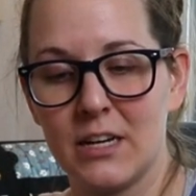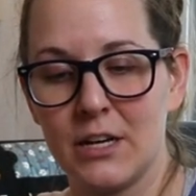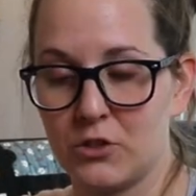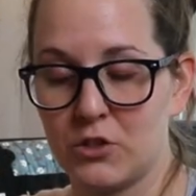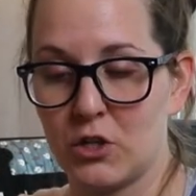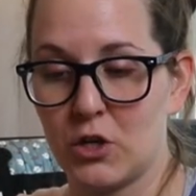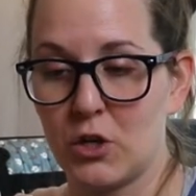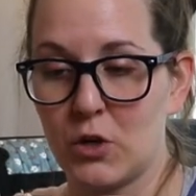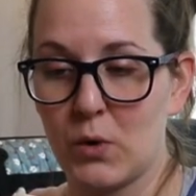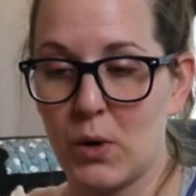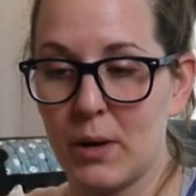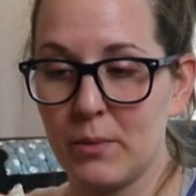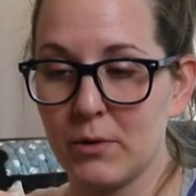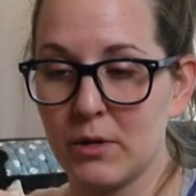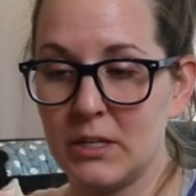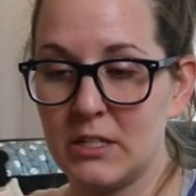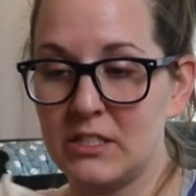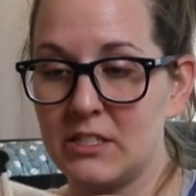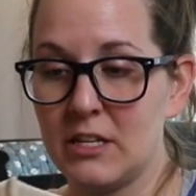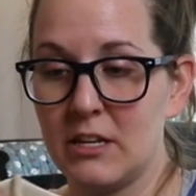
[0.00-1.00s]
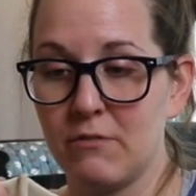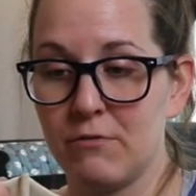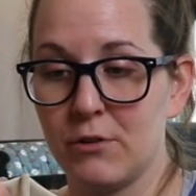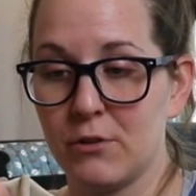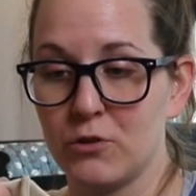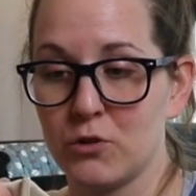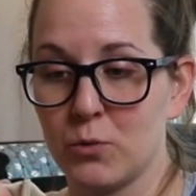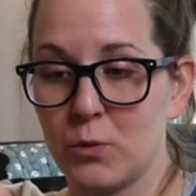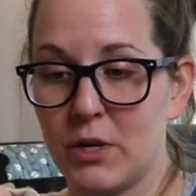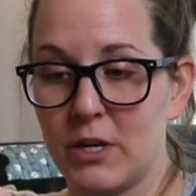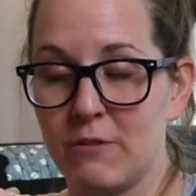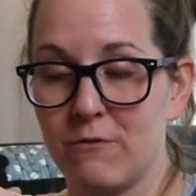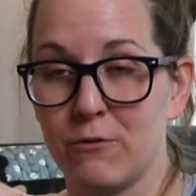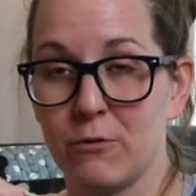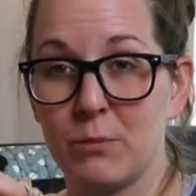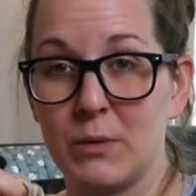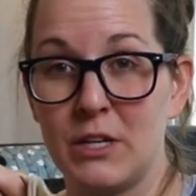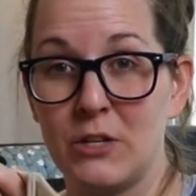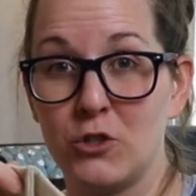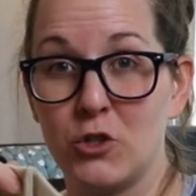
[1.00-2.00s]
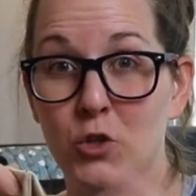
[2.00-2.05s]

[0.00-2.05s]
So I'm gonna see if there's a way for me